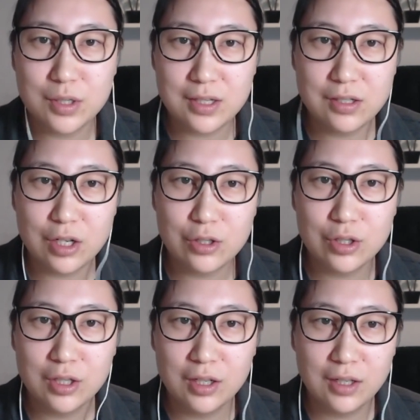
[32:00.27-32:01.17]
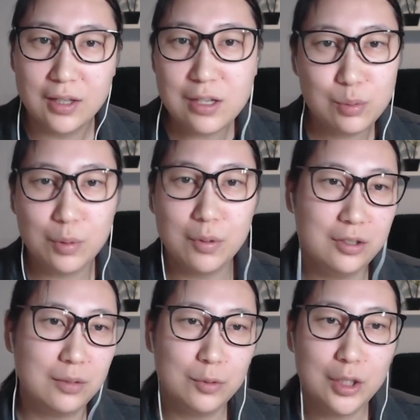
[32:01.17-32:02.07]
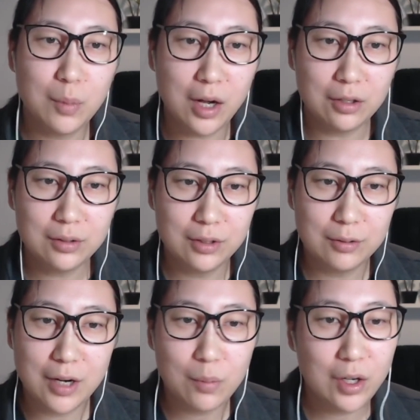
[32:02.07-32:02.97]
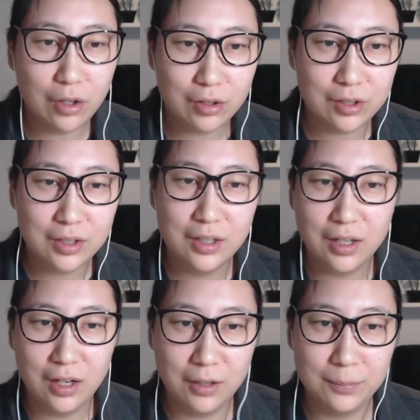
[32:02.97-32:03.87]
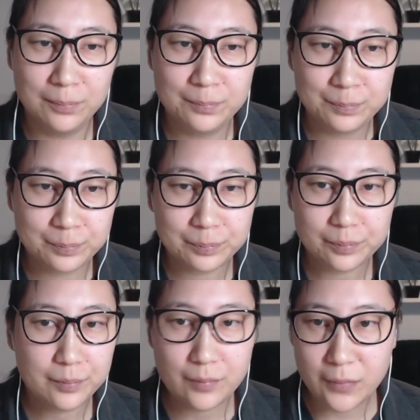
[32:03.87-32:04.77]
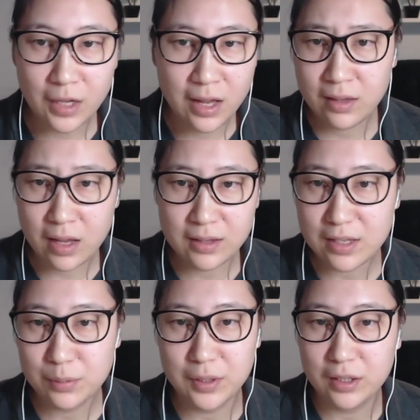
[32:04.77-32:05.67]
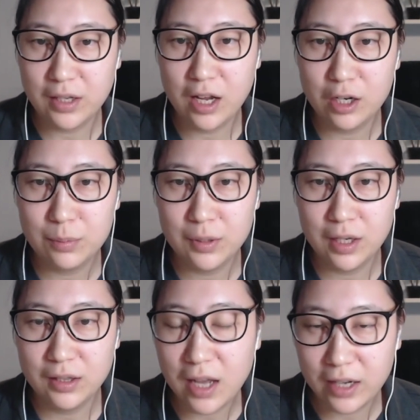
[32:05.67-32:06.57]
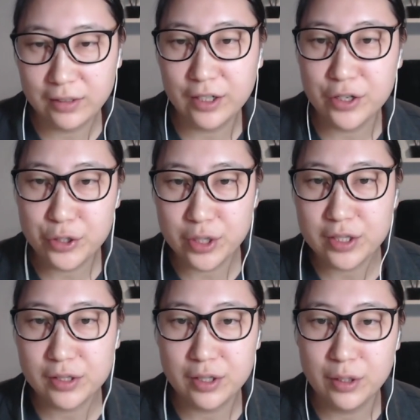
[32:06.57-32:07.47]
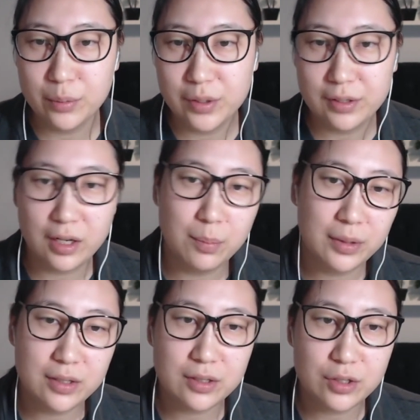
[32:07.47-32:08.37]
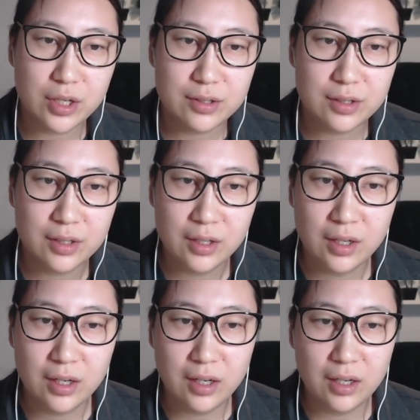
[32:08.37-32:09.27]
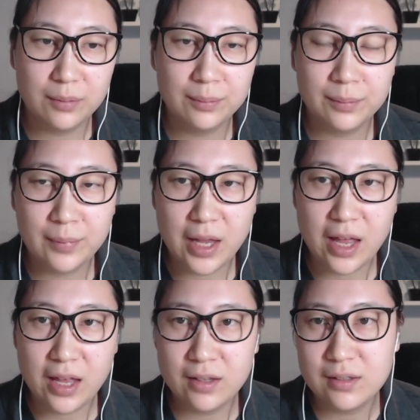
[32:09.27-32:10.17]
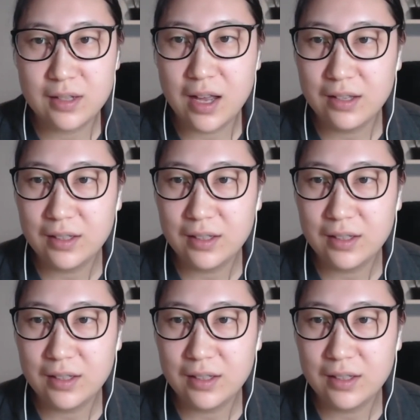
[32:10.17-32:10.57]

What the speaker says: percentage, let's reward them really well, right? Why not? Um, and that's really going to help align their interest with the company's interest. And I